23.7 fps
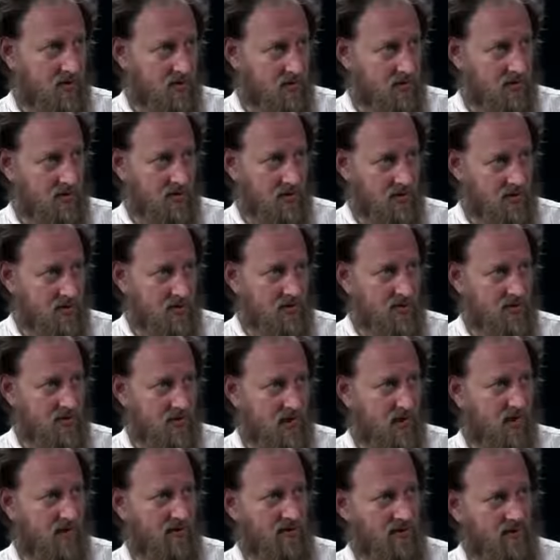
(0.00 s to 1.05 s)
the person who says
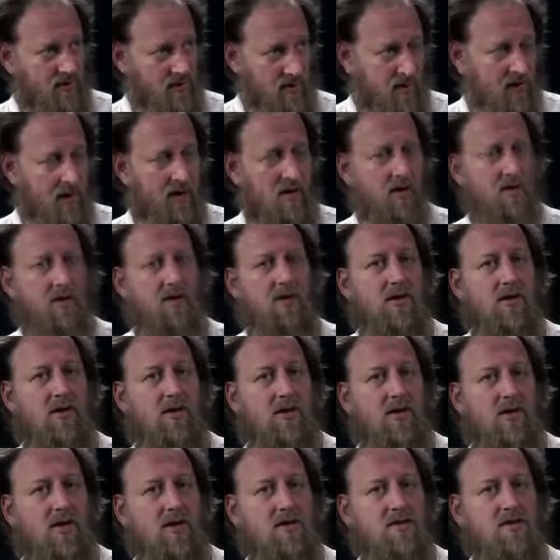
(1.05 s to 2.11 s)
that I feel it,
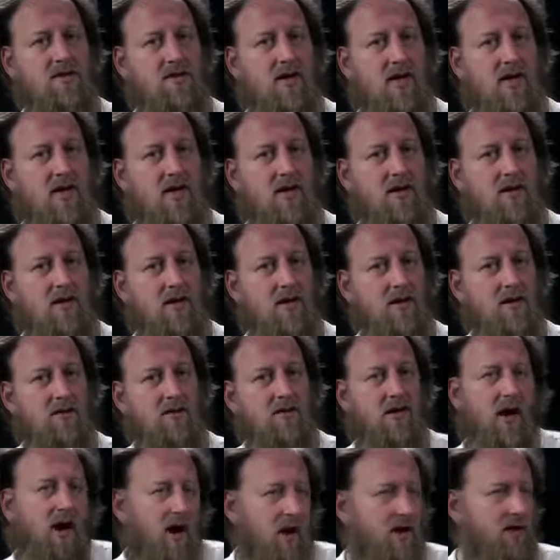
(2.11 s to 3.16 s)
is that
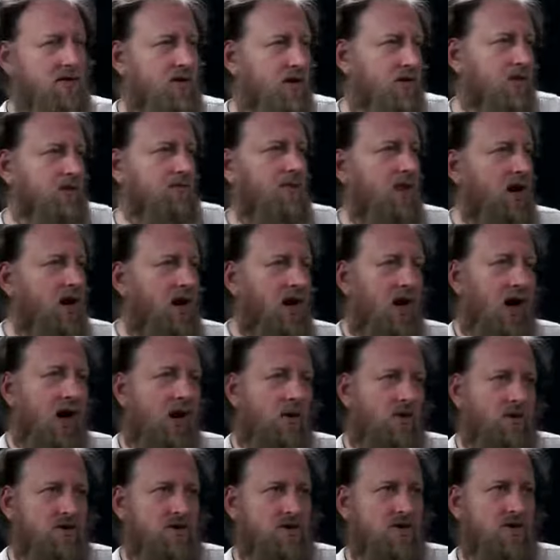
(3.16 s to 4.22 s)

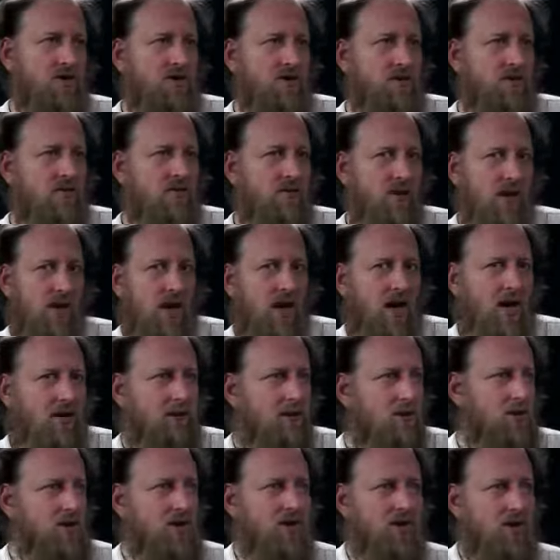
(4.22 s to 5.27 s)
I would say to them,
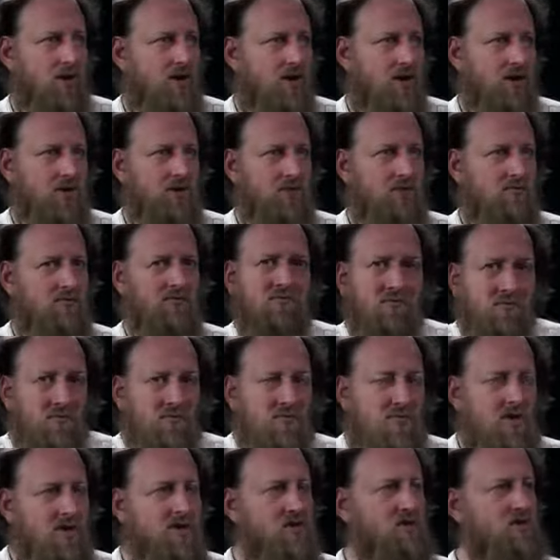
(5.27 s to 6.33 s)
I'm not trying to
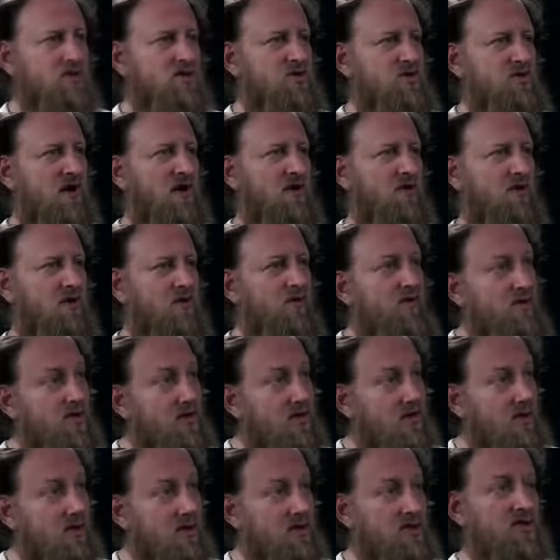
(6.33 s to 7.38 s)
disrespect your
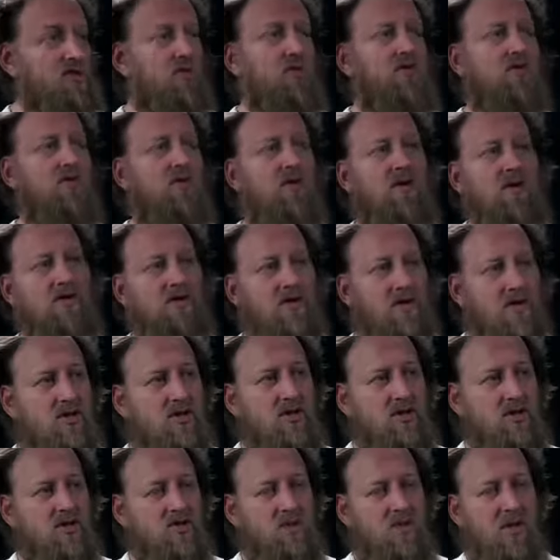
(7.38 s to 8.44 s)
feelings or your
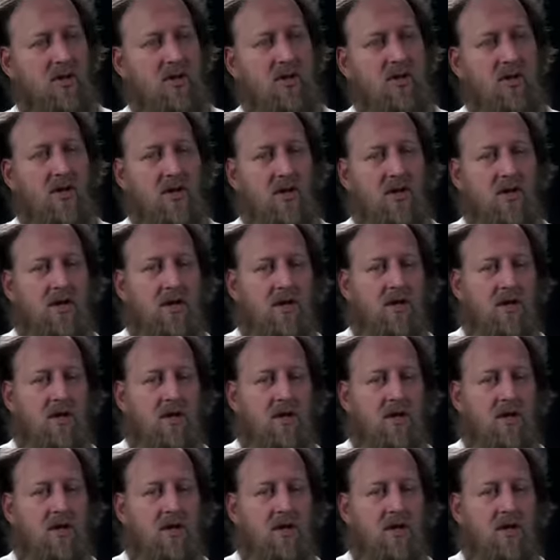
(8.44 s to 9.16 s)
convictions, but